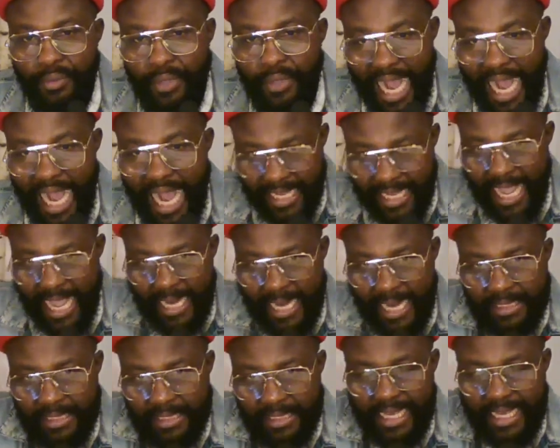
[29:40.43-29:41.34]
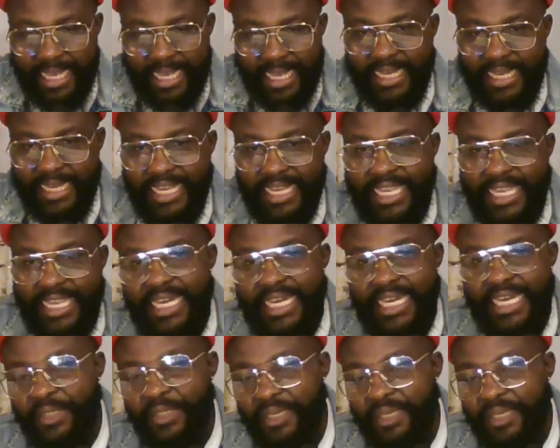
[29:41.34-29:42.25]
At the end, they
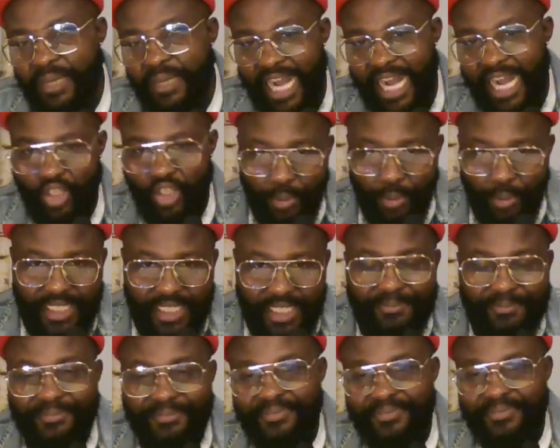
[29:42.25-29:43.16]
kidnapped him, adopted him.